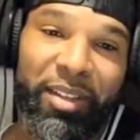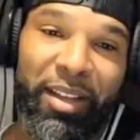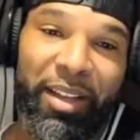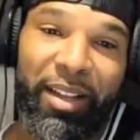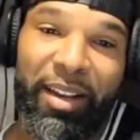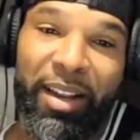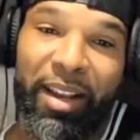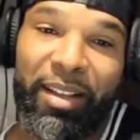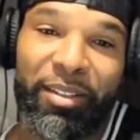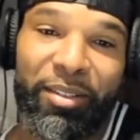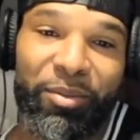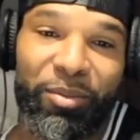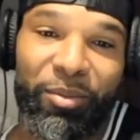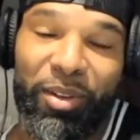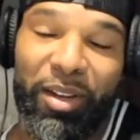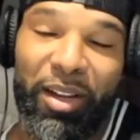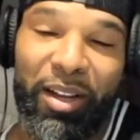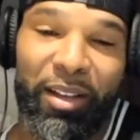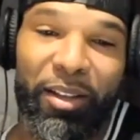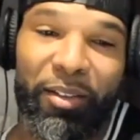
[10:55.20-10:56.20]
And that's
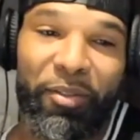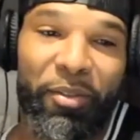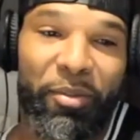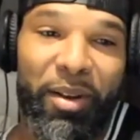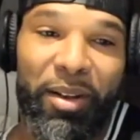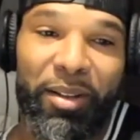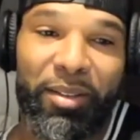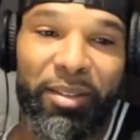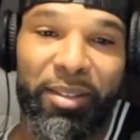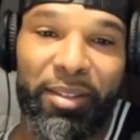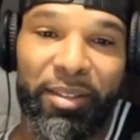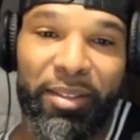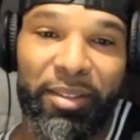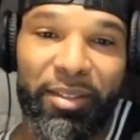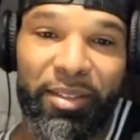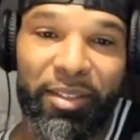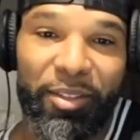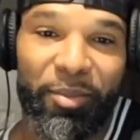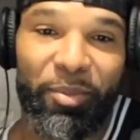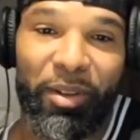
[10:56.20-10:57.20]
what I love about this
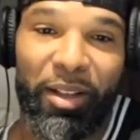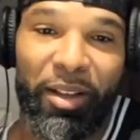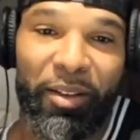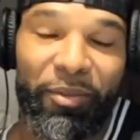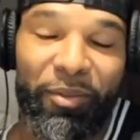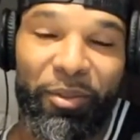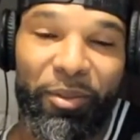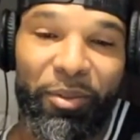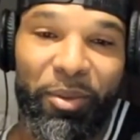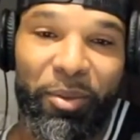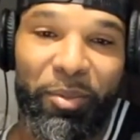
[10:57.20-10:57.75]
platform,